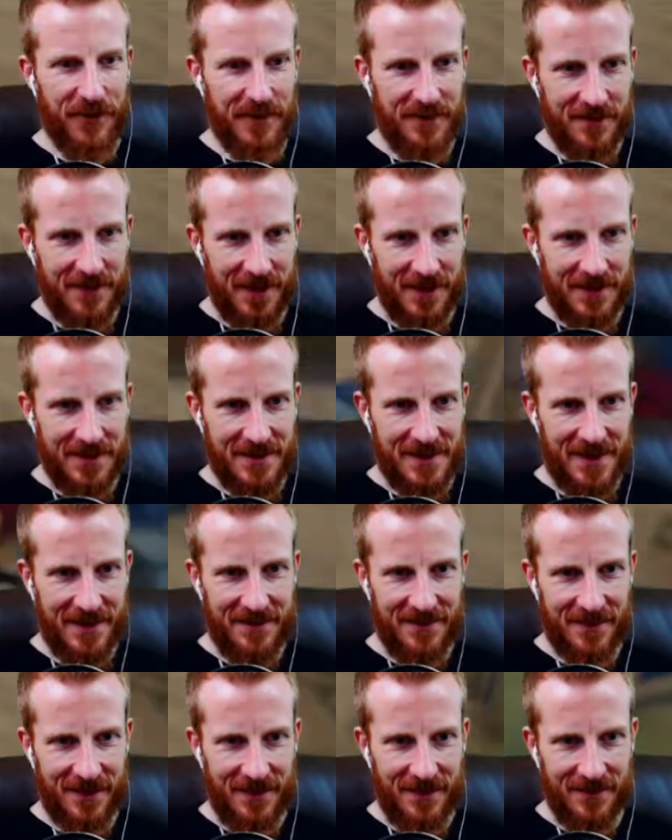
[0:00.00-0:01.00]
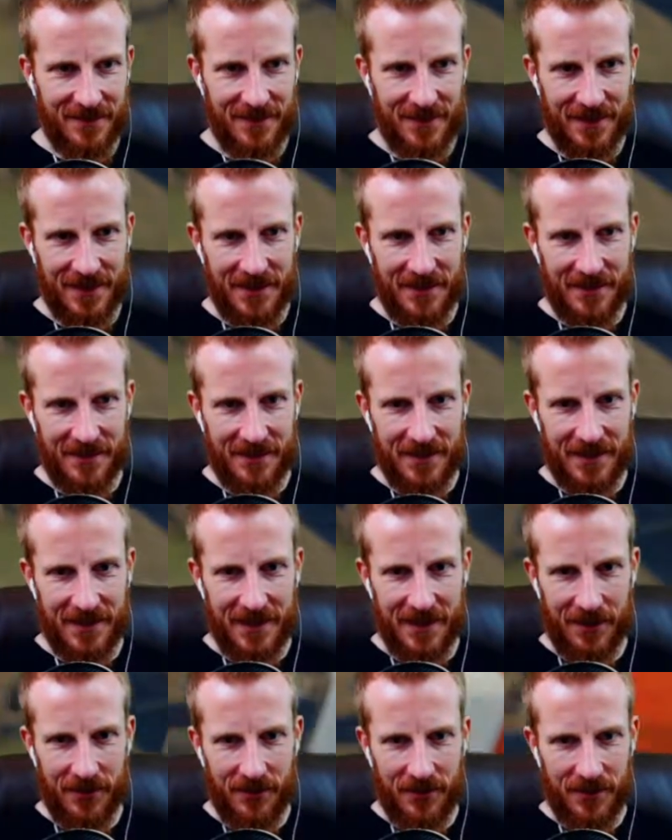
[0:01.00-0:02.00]
has like textiles
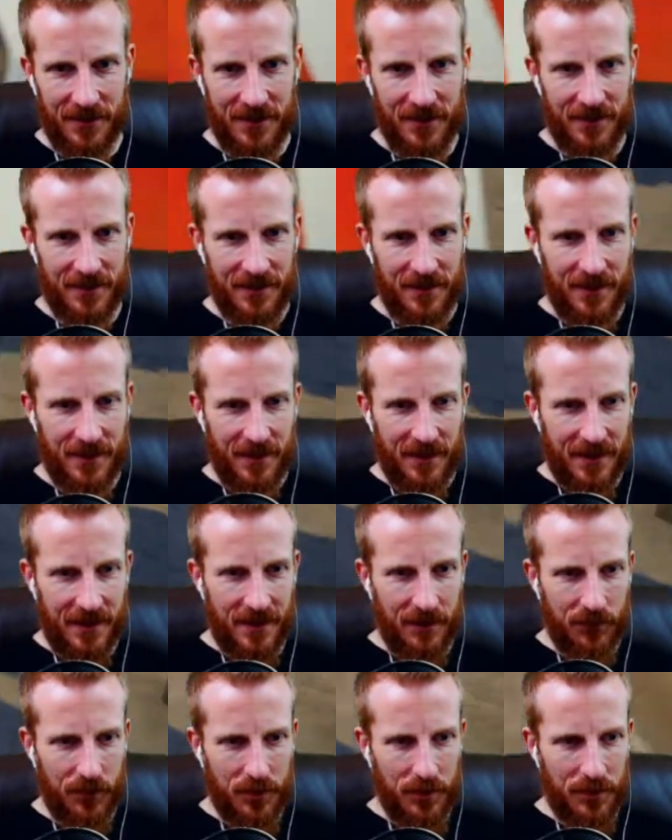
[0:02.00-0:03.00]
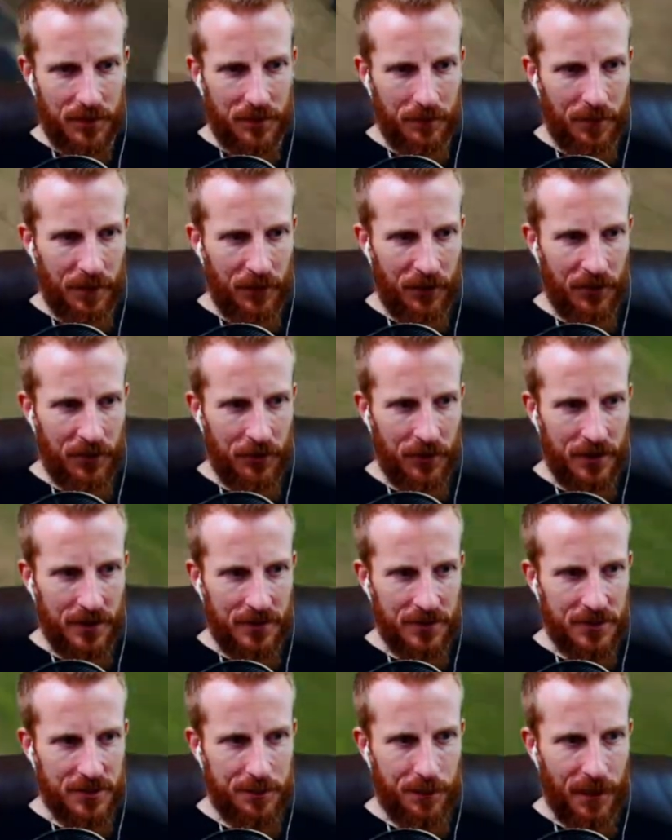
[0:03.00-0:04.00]
leaning out on it. And what about the berry
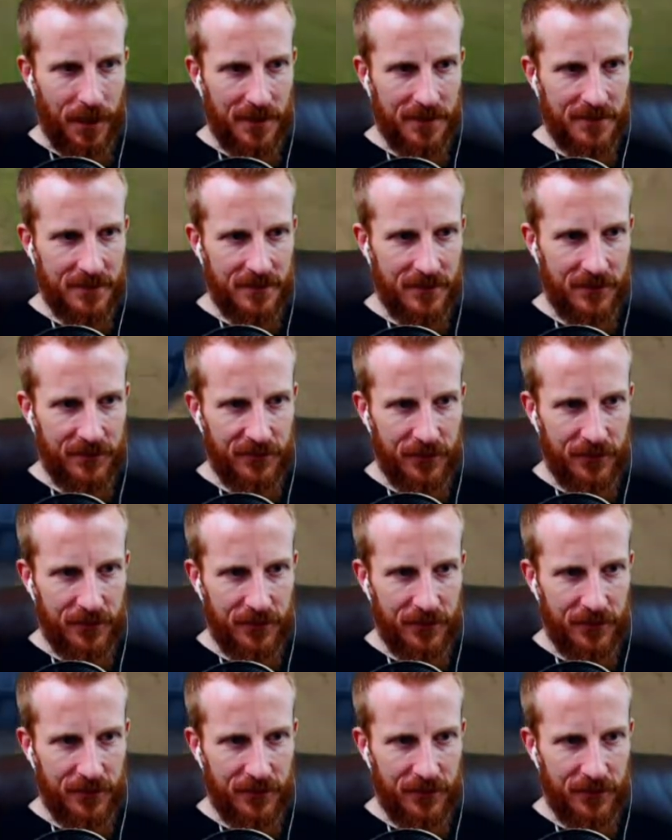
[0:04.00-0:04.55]
one? Just boxes of